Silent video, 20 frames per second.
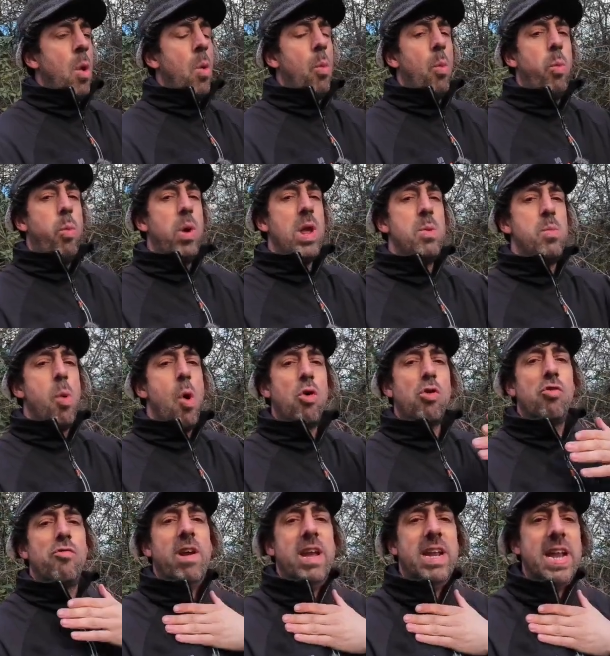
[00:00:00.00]
we want
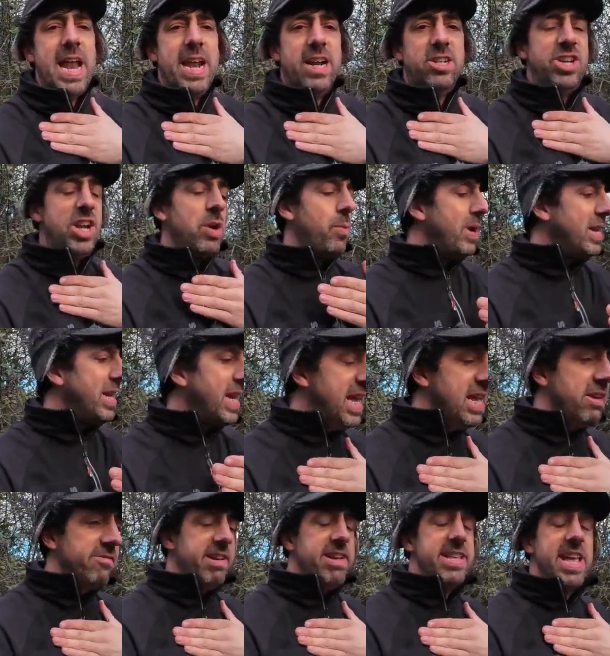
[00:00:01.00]
green energy, we need
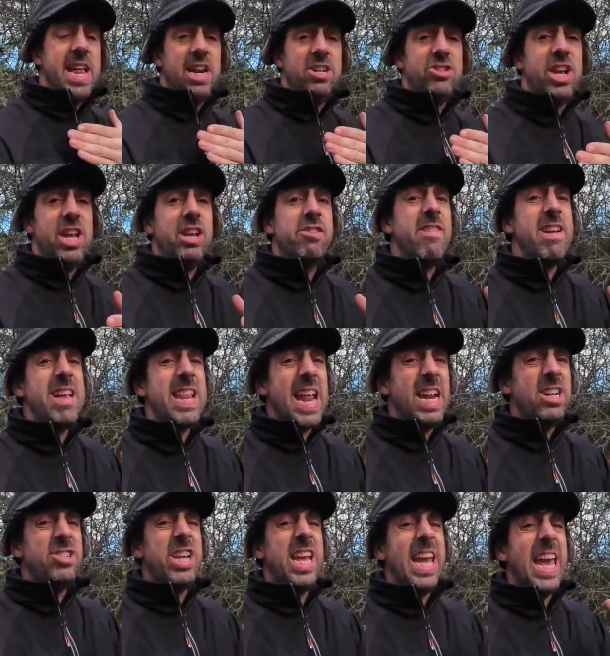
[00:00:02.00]
green
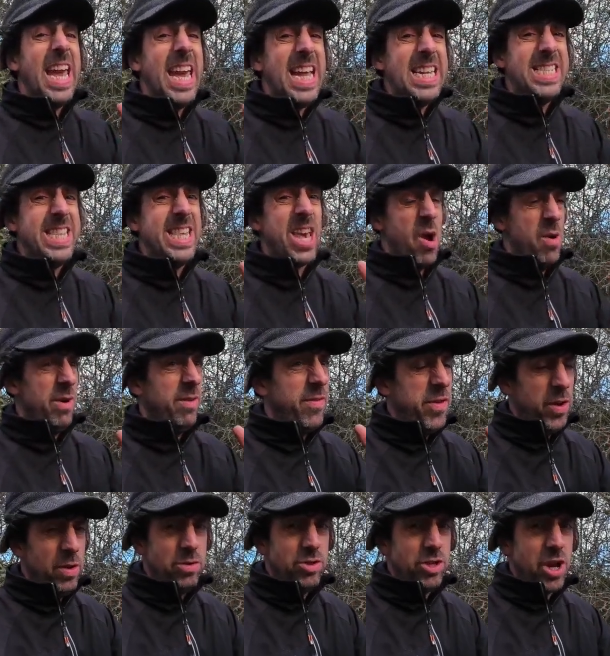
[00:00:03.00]
energy is the only
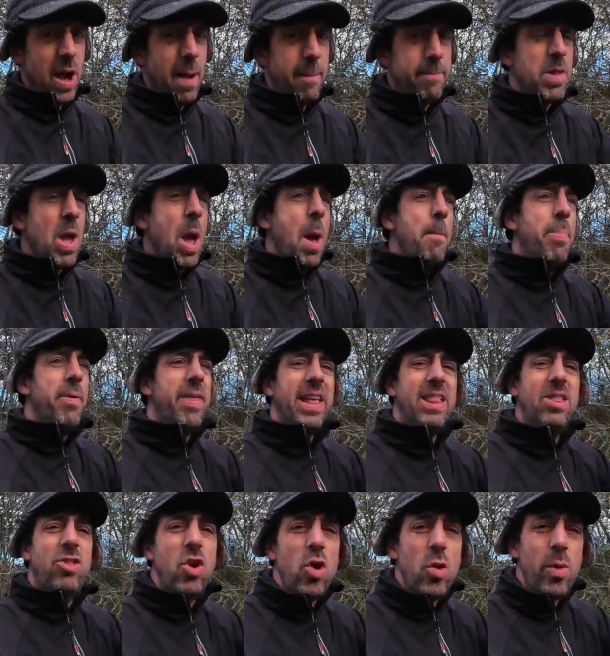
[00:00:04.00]
future, but they
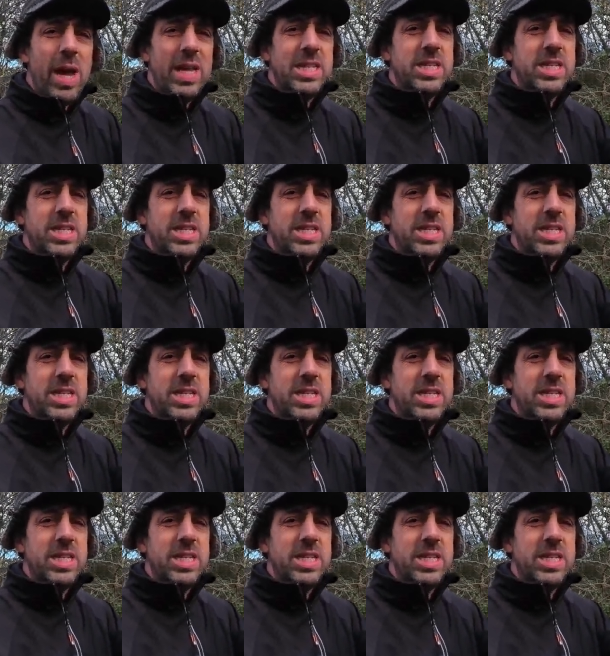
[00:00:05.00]
do it